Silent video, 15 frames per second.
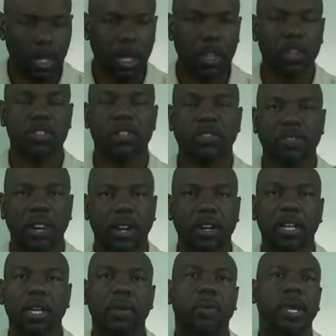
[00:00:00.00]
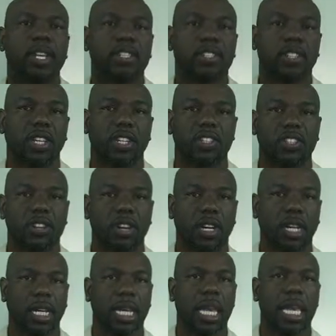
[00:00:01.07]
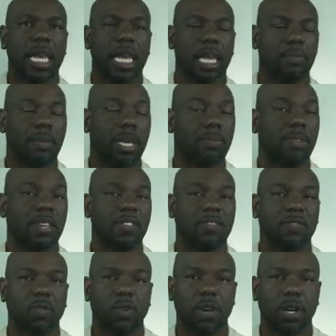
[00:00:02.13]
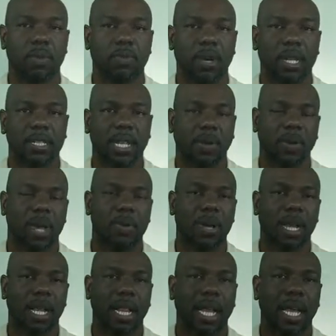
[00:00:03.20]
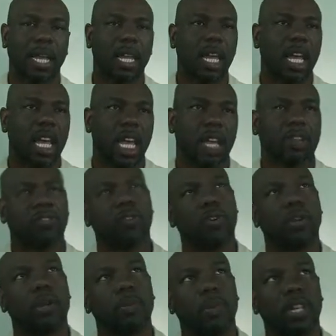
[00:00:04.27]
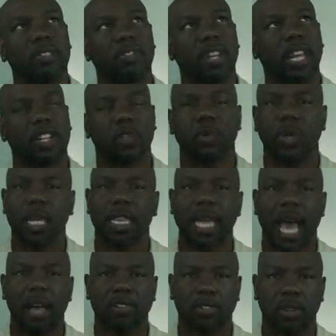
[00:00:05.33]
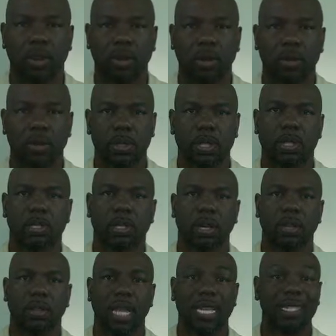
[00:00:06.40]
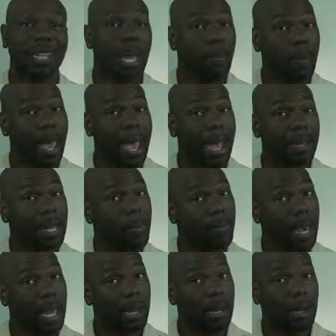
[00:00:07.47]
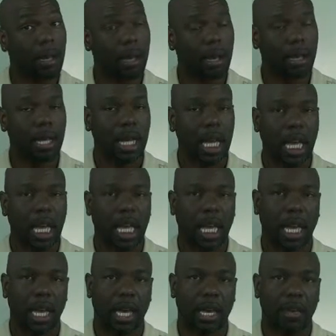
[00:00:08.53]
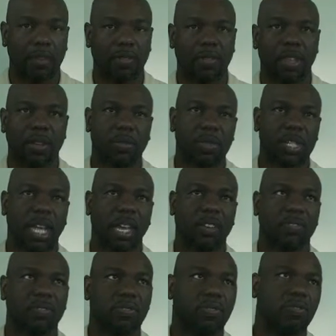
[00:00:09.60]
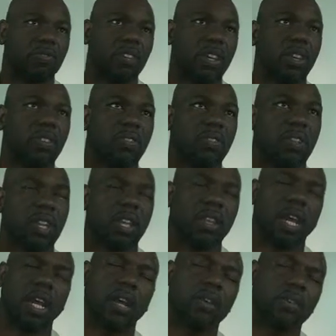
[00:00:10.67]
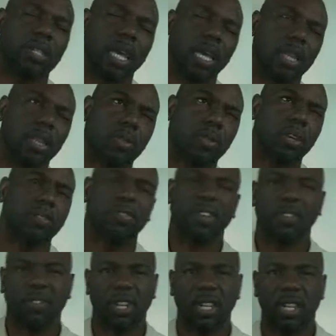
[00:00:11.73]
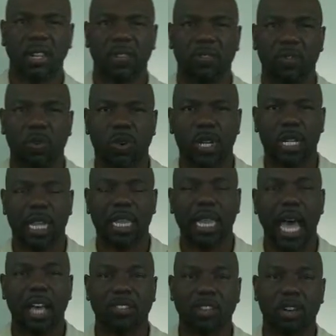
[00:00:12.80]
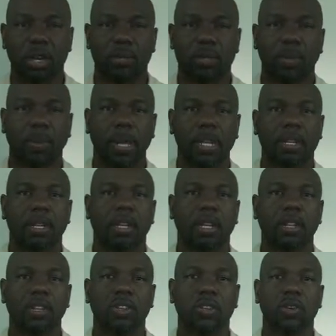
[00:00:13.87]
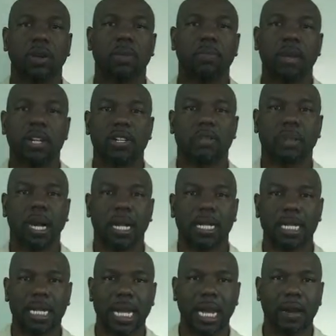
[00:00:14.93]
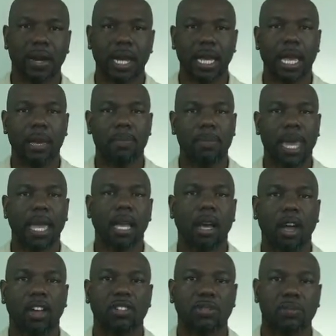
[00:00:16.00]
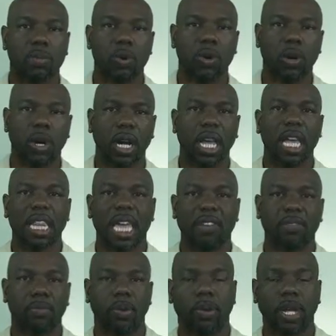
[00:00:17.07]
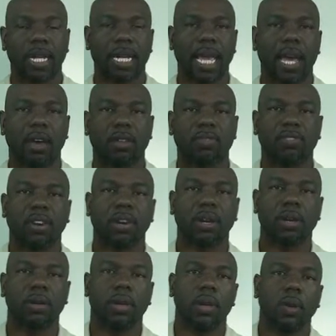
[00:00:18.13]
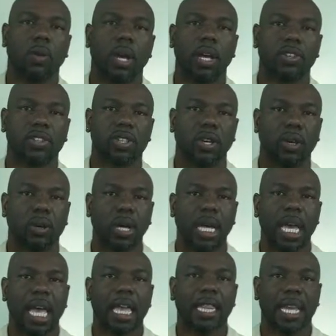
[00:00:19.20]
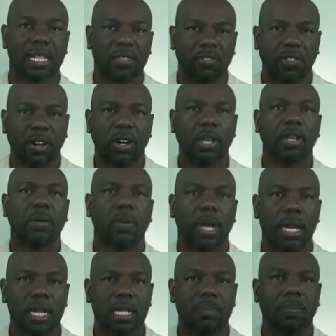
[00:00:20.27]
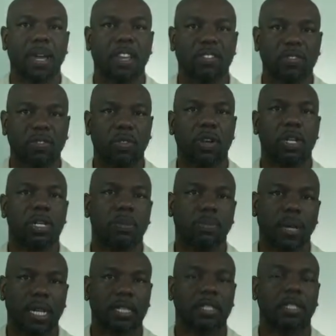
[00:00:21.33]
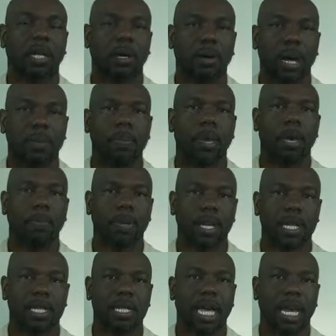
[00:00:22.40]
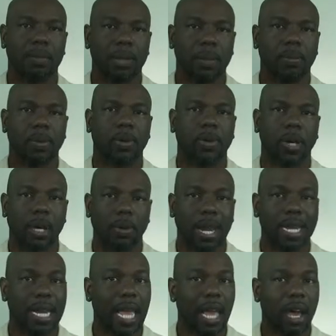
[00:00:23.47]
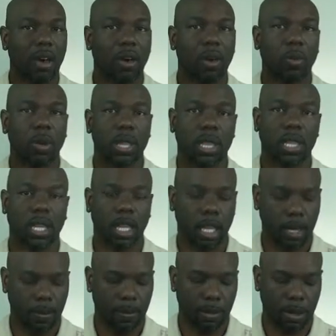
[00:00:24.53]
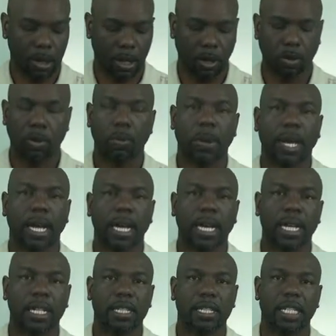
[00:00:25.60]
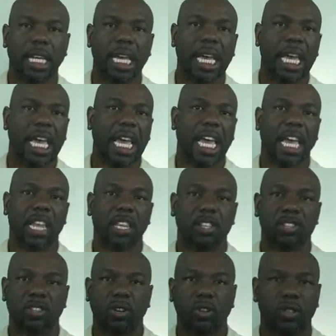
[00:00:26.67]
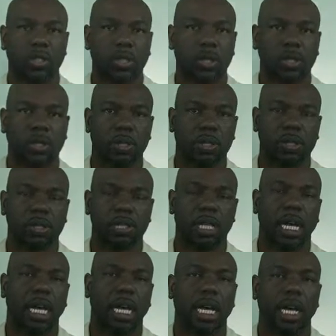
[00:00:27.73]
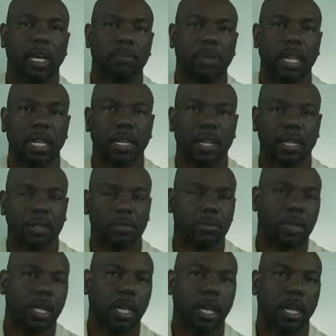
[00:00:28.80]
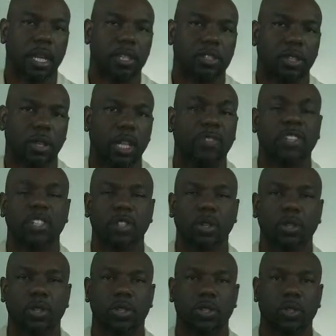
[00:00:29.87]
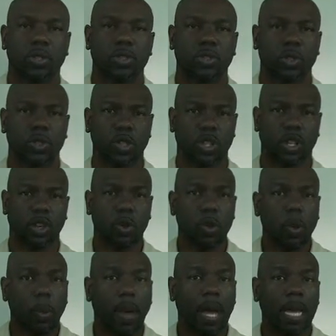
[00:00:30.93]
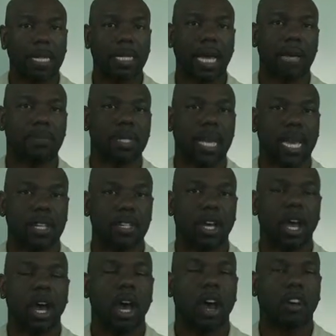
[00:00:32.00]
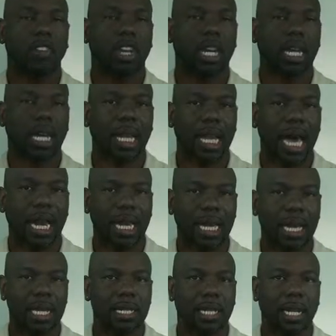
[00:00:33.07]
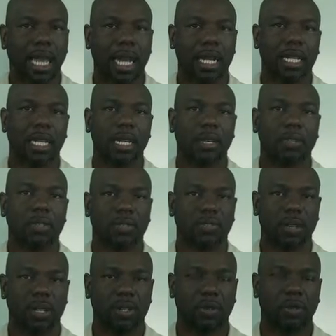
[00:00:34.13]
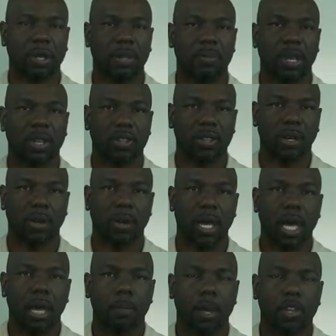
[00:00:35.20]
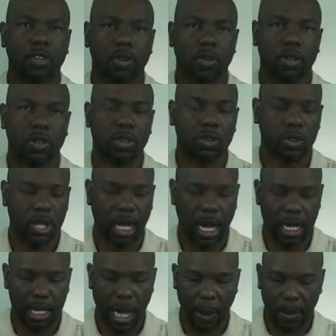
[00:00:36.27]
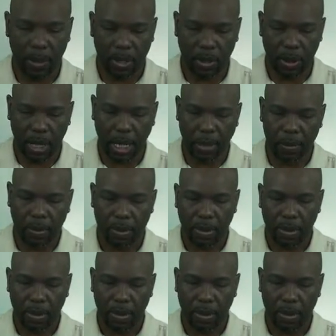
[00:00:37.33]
Those are very good ways to get started. It may be $400. Like we had one client, it was $400 for like 20,000 homes. So that's not bad at all. There was another area was like $350 for 10,000 homes. Depending on your metropolitan area, it may cost more. They have it broken down very well. So that's a very good way to spend $400 as co-op mail, because a lot of people right now with the Groupons and the social media, what do you call that? So living socials, those social coupon type sites are getting a lot of hits and a lot of deals, especially through email. So make sure you use that as an opportunity.